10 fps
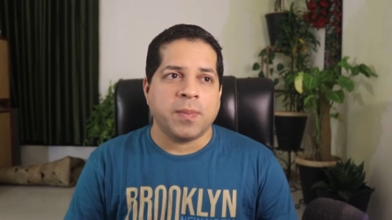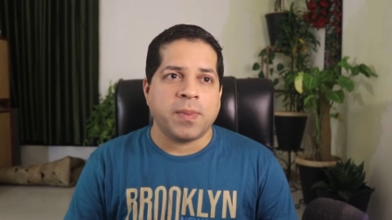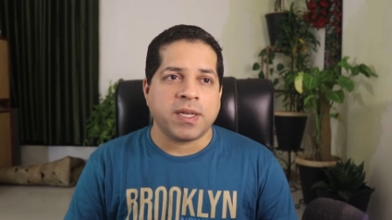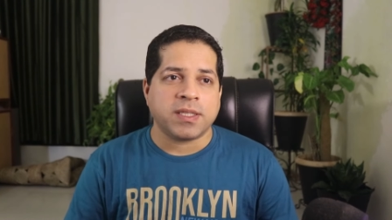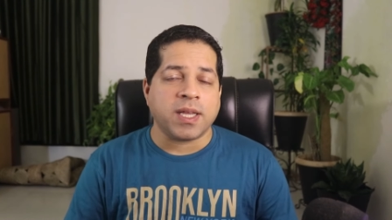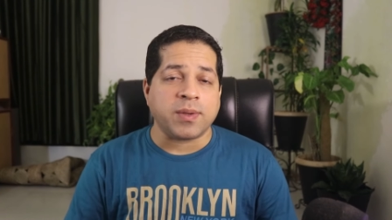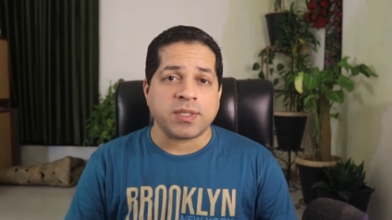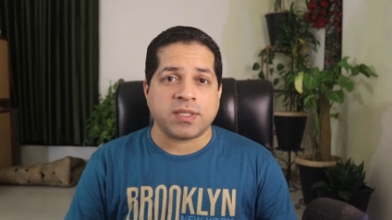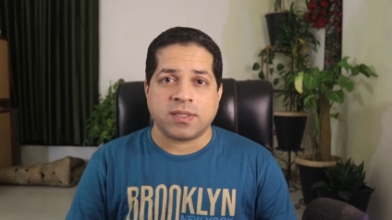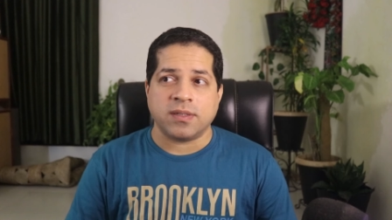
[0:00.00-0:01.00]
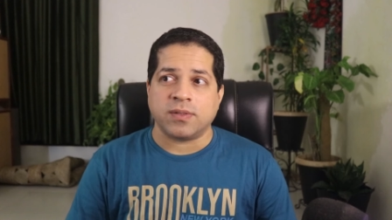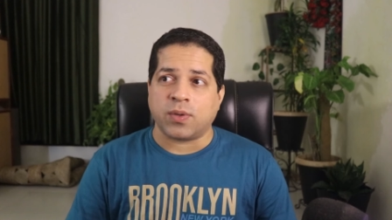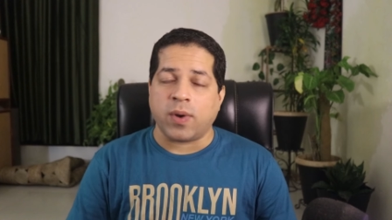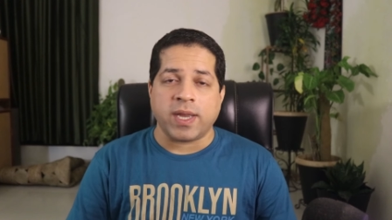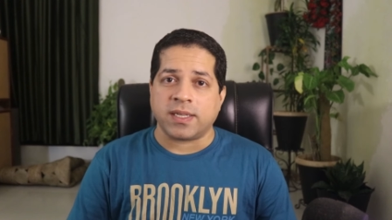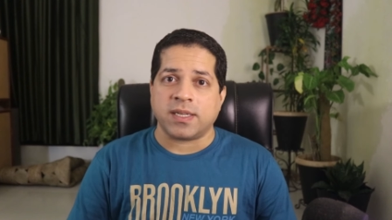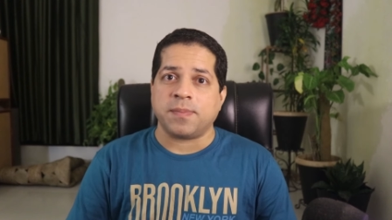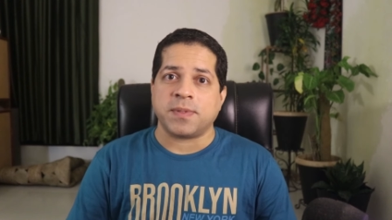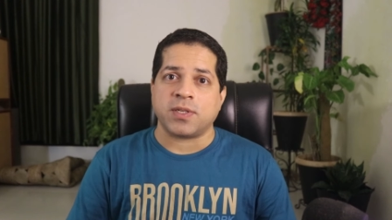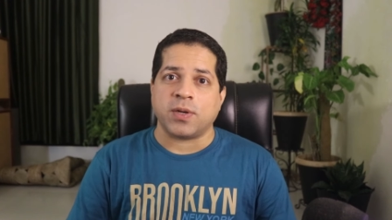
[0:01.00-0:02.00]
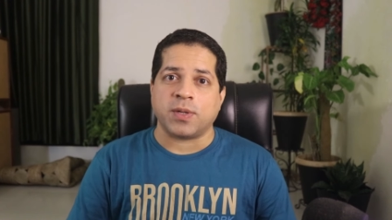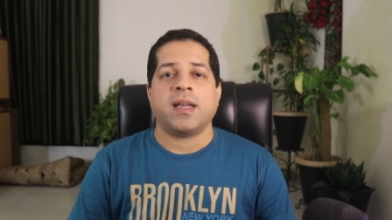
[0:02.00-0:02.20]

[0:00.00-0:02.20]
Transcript: But that was quite an episode.